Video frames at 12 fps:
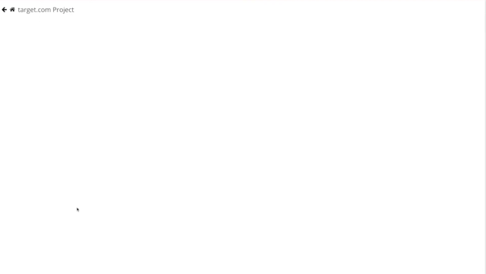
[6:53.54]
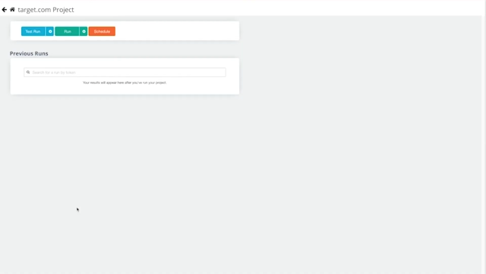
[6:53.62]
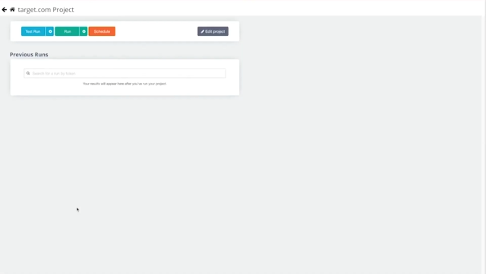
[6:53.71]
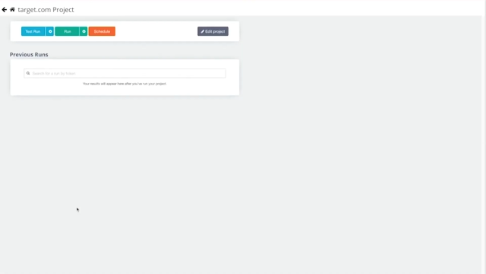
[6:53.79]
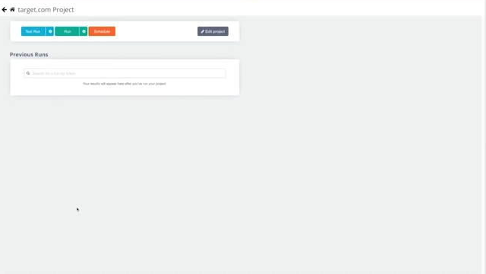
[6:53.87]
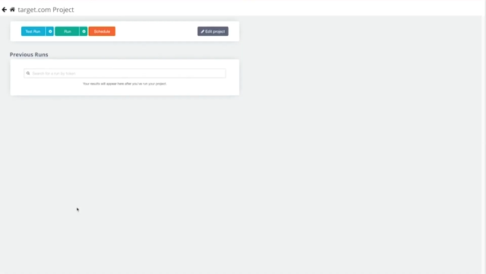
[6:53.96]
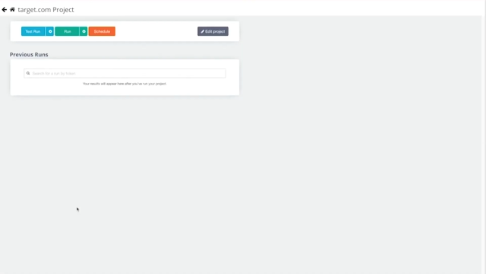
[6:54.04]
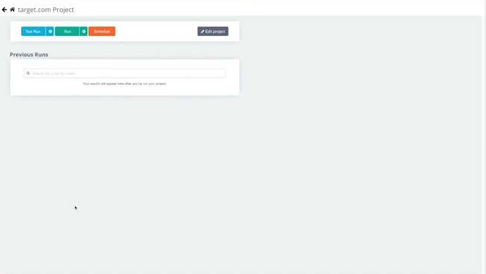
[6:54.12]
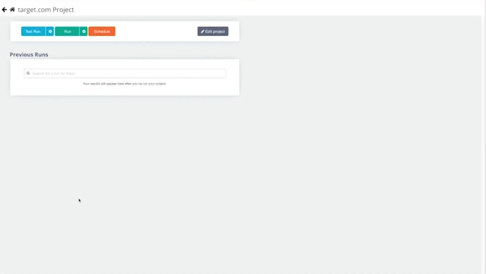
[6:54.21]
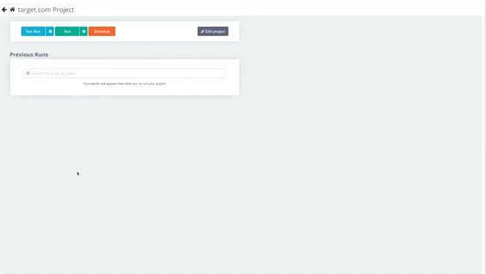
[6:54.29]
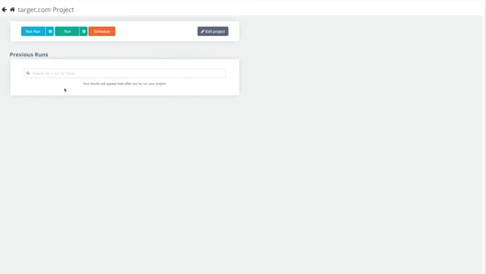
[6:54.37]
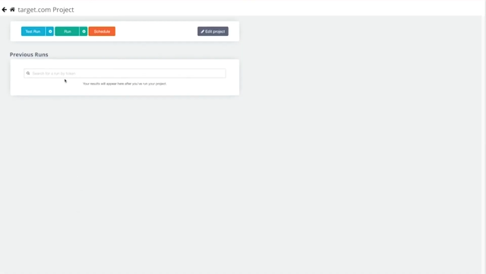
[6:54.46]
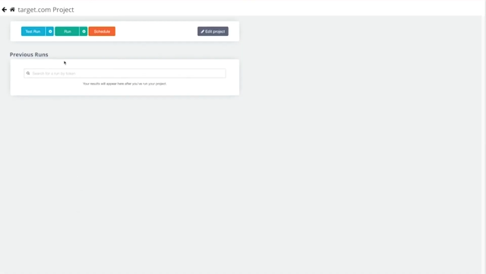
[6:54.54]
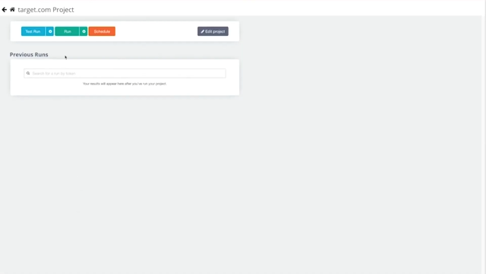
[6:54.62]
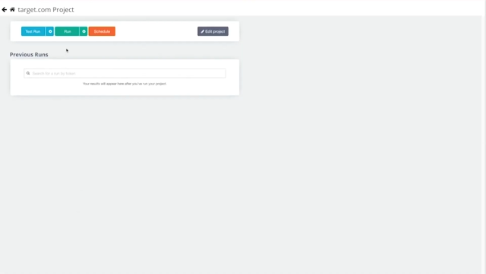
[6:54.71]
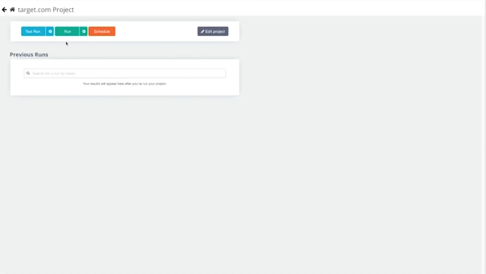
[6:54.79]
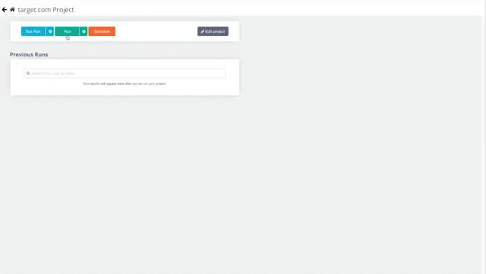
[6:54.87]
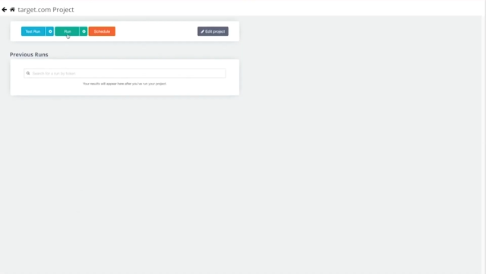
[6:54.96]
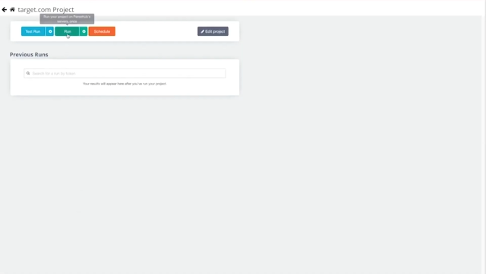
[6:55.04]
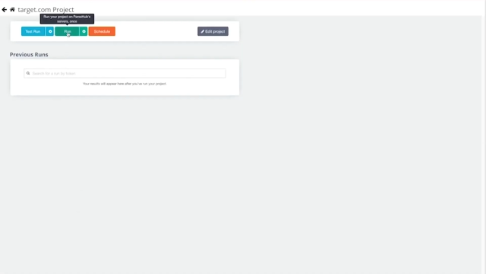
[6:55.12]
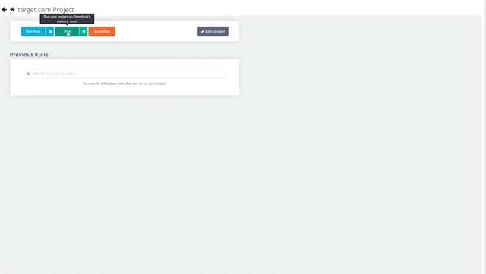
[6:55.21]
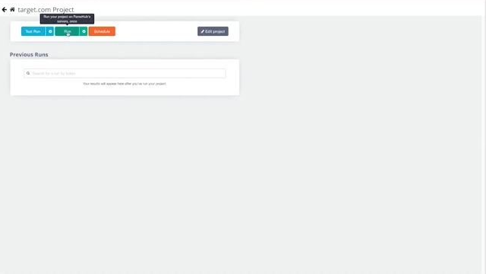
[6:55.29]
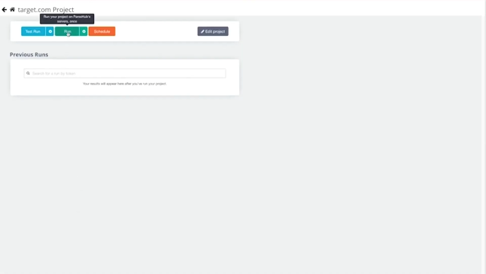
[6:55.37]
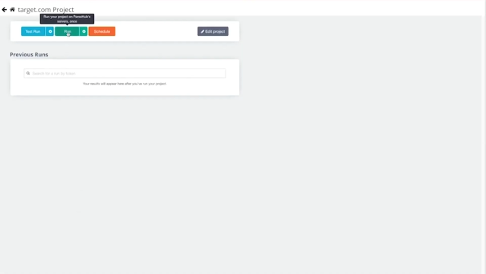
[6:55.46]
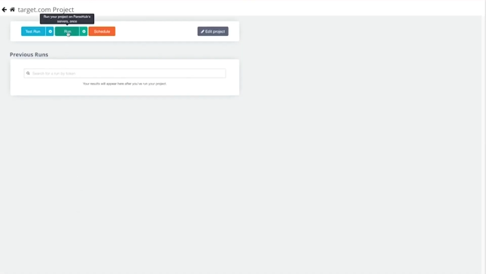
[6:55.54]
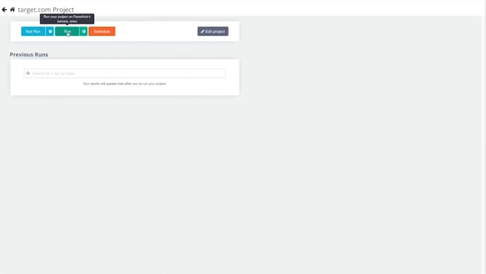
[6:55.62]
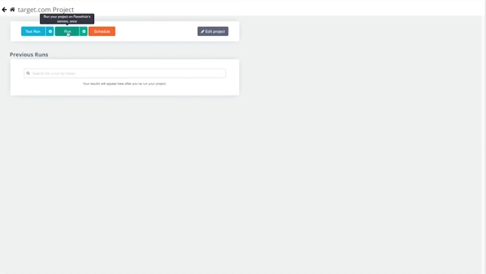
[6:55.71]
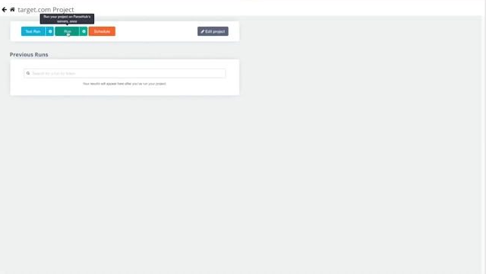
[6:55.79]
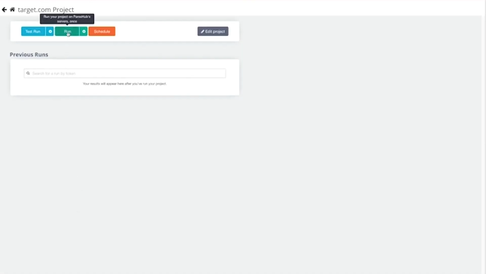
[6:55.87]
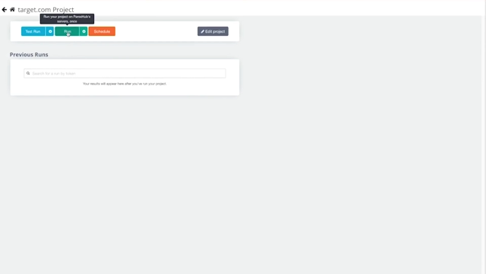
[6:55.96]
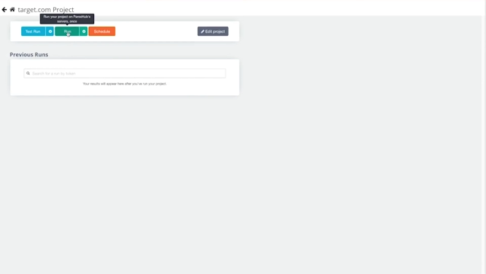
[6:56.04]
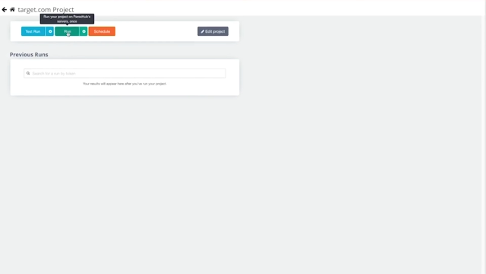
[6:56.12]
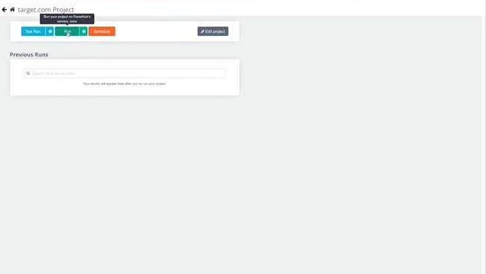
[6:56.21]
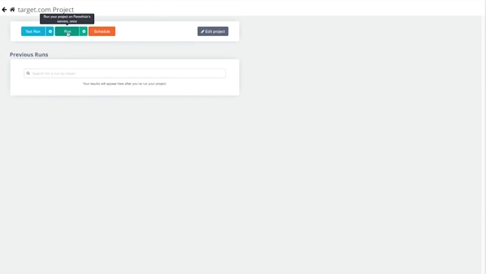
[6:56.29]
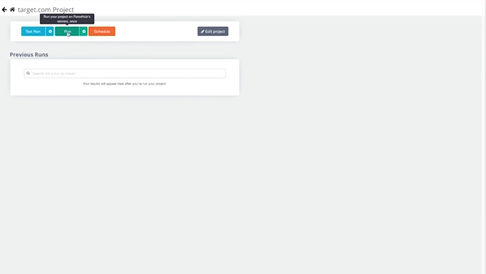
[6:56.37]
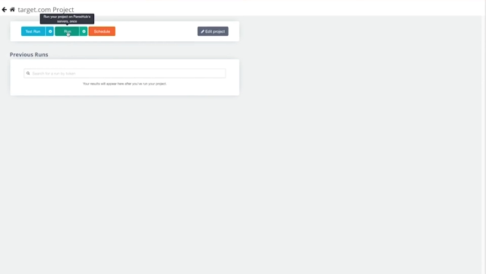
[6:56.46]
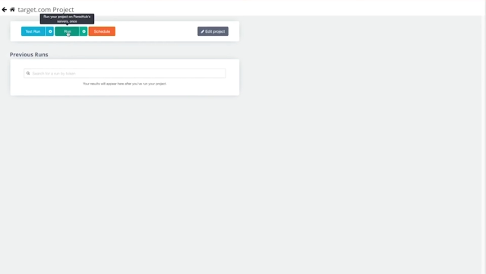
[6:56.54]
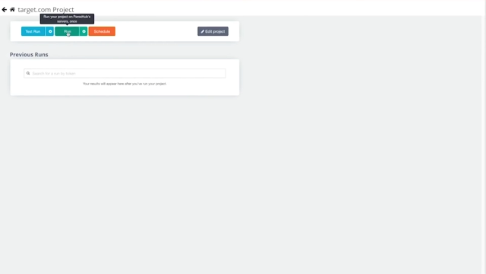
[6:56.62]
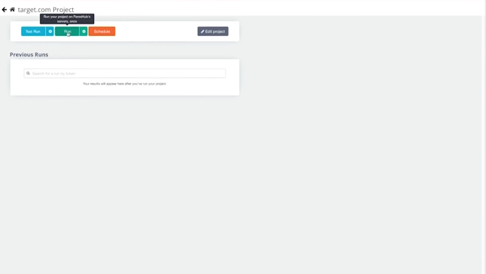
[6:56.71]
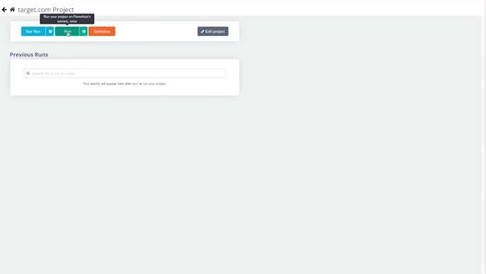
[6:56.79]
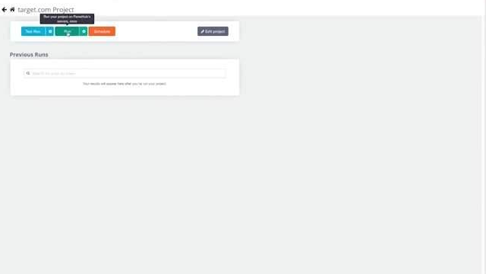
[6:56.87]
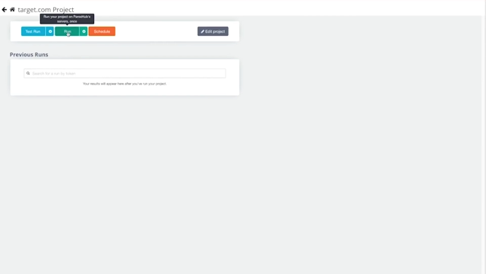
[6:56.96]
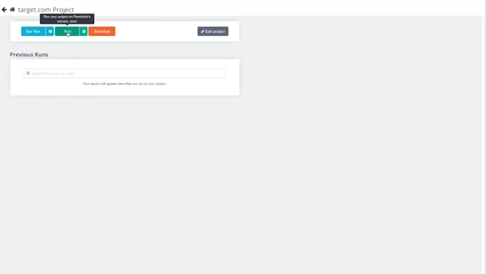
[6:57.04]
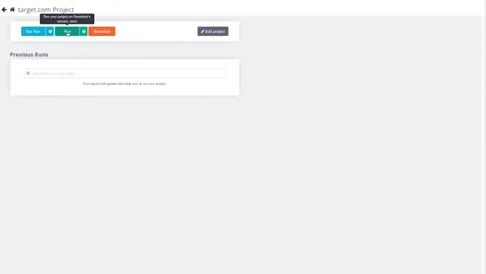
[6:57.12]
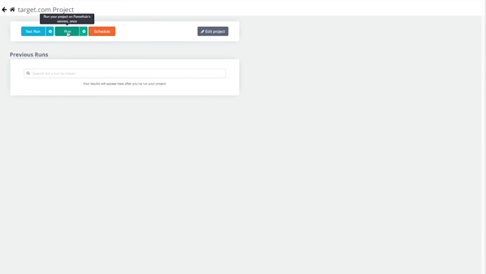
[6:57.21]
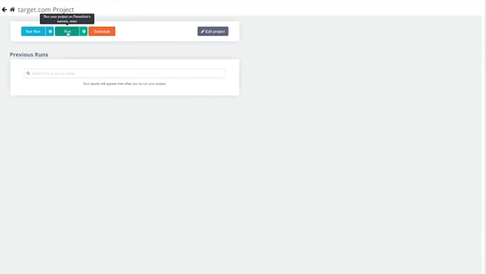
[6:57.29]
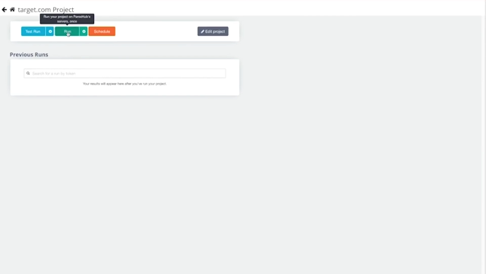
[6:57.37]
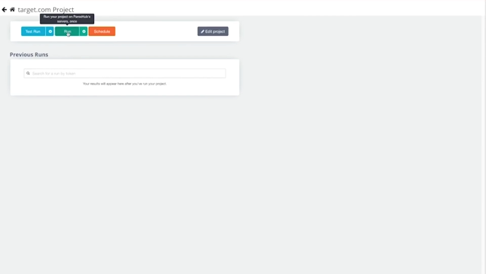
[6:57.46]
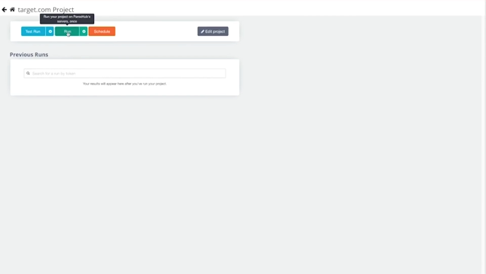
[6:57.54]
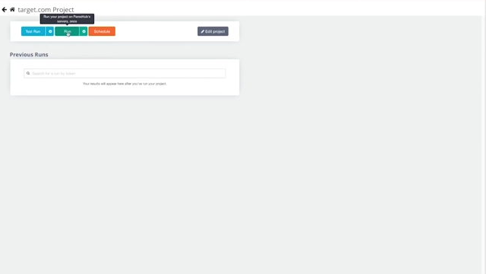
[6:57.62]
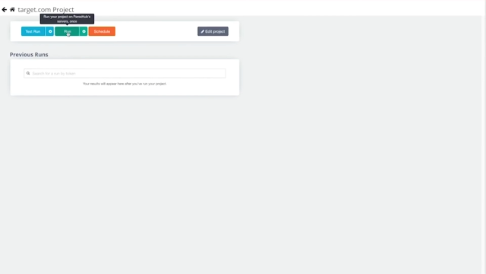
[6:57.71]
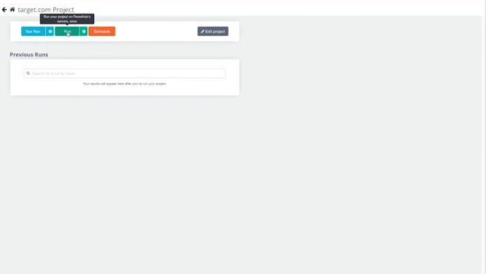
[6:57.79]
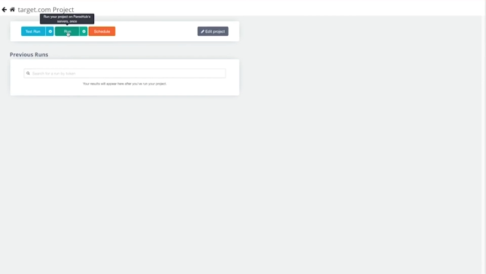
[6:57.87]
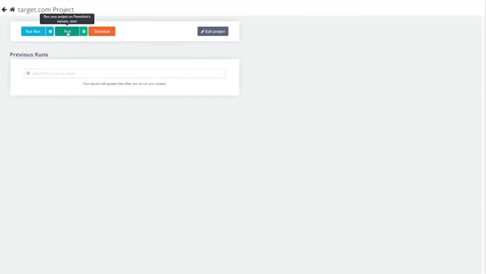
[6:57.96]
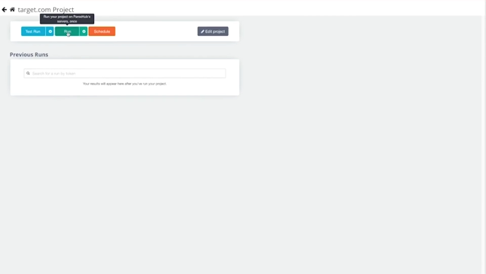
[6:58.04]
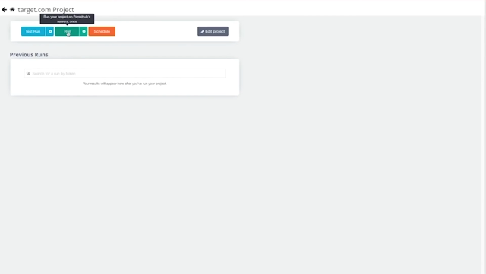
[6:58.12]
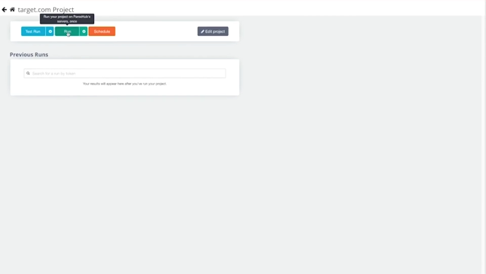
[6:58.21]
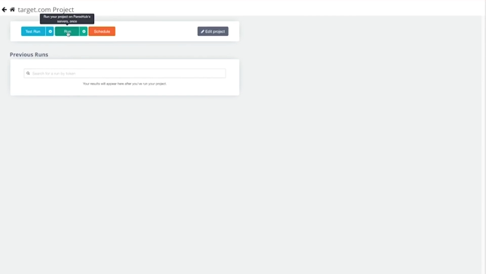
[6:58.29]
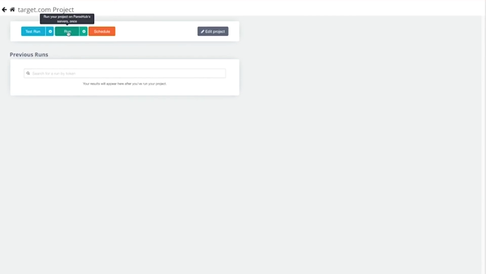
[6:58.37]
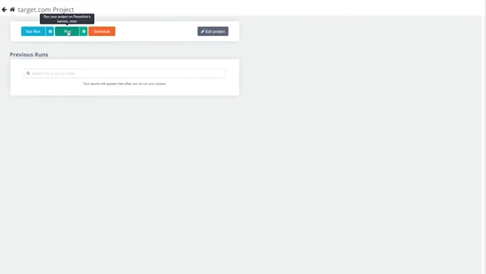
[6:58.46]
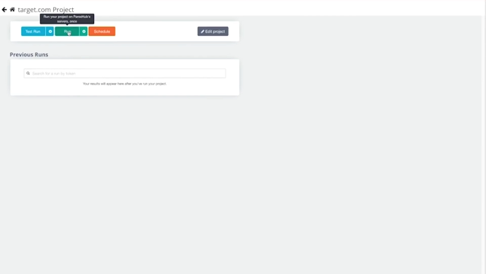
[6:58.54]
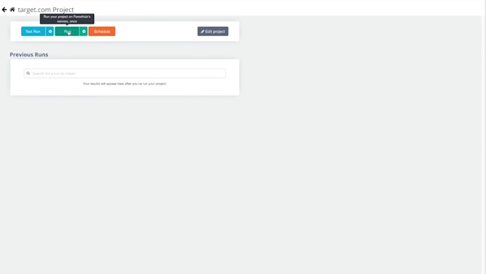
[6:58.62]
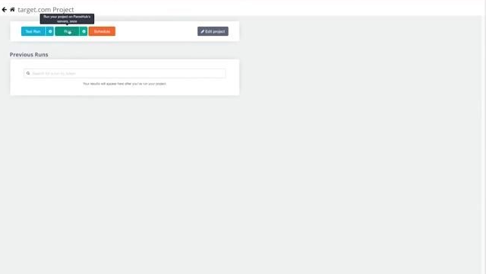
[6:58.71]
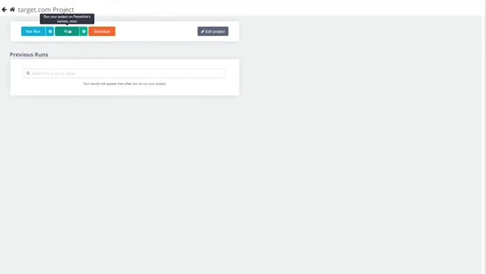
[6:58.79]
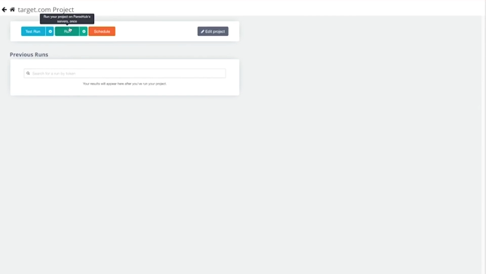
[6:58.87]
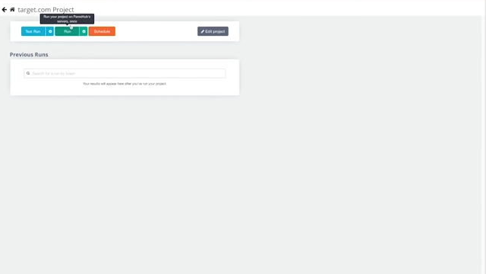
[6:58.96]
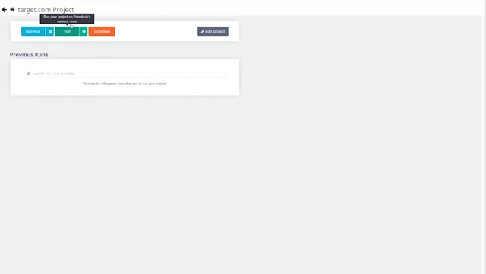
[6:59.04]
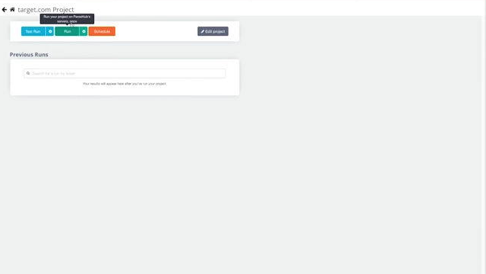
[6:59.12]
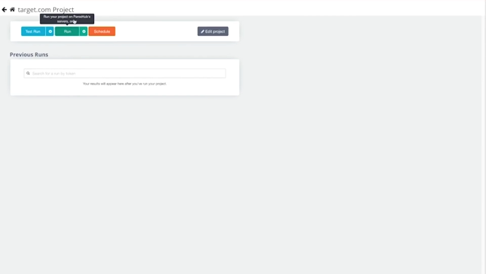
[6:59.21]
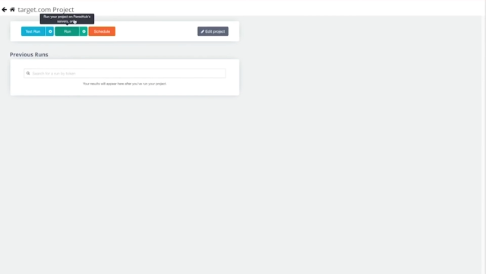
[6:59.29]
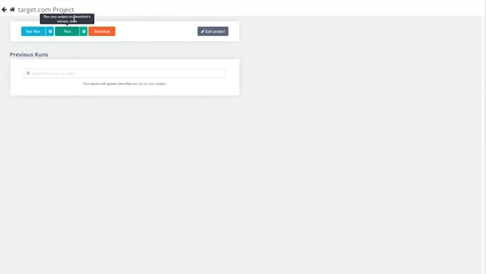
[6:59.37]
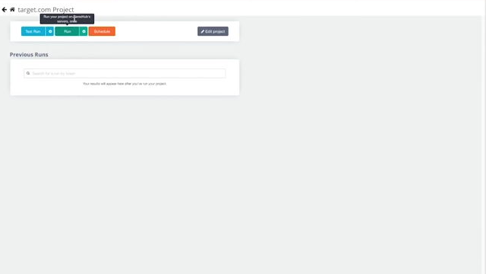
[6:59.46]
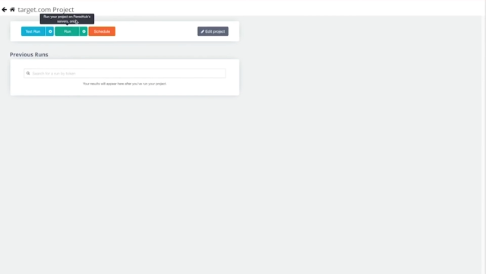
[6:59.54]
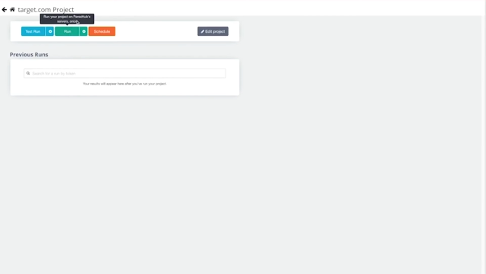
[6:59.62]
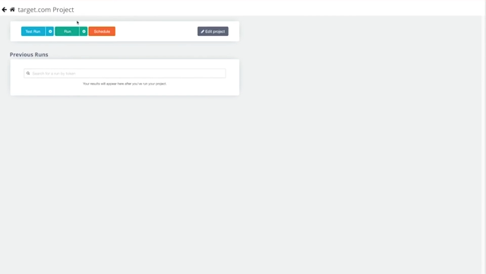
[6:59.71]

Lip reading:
No face is visible, so there are no lips to read.